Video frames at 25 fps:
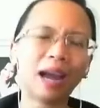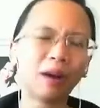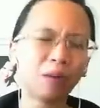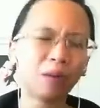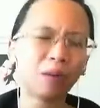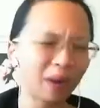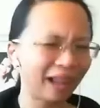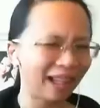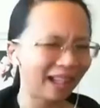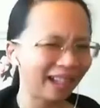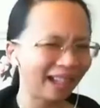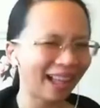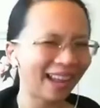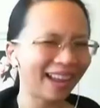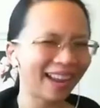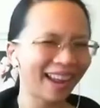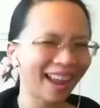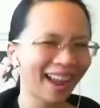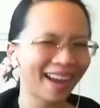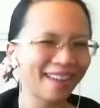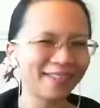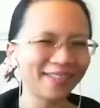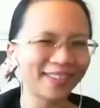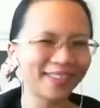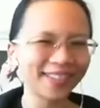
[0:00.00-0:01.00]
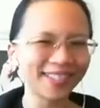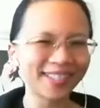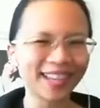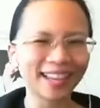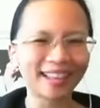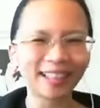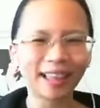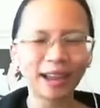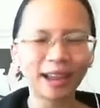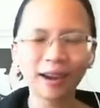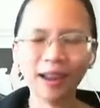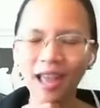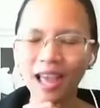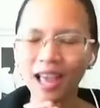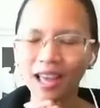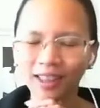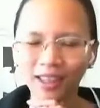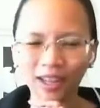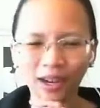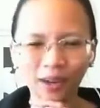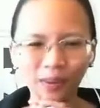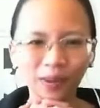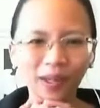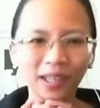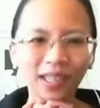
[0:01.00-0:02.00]
Well, I have to say there
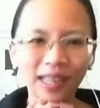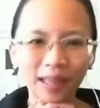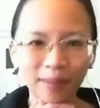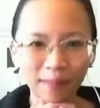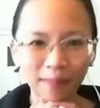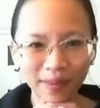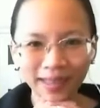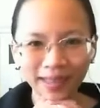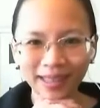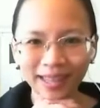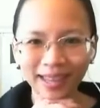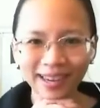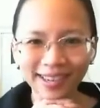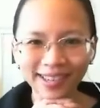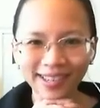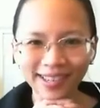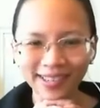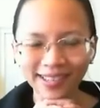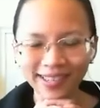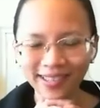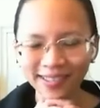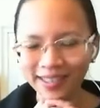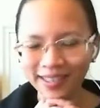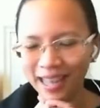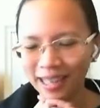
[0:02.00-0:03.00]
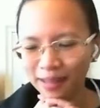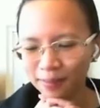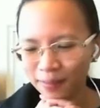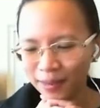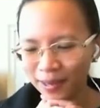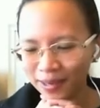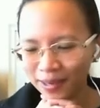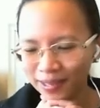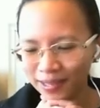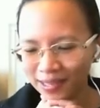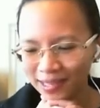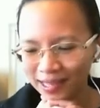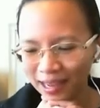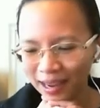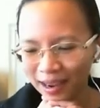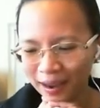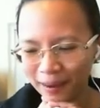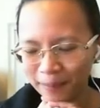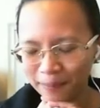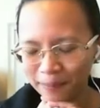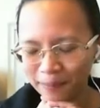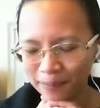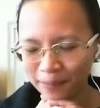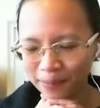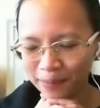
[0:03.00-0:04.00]
were limitations to that because
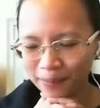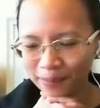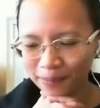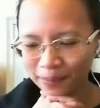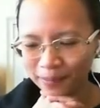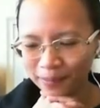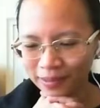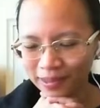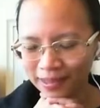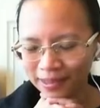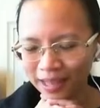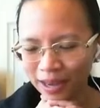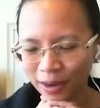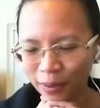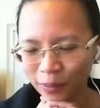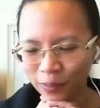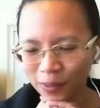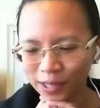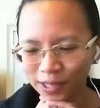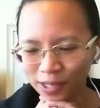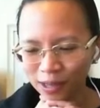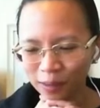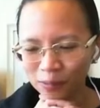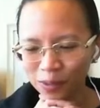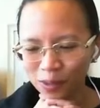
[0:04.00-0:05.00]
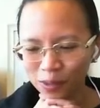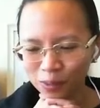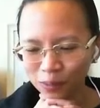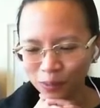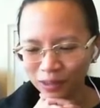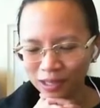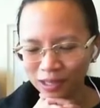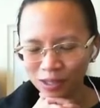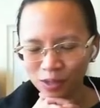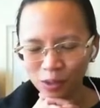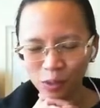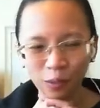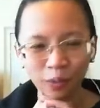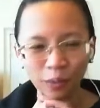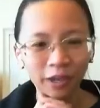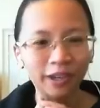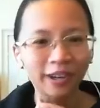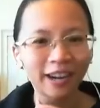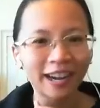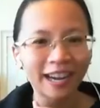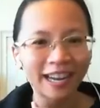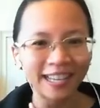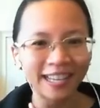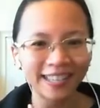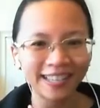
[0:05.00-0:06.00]
there were some students who were
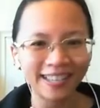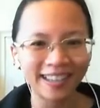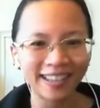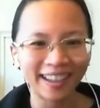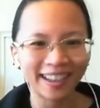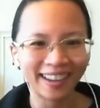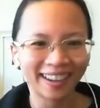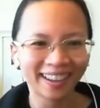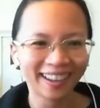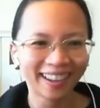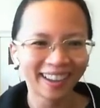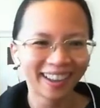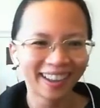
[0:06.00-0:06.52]
racing.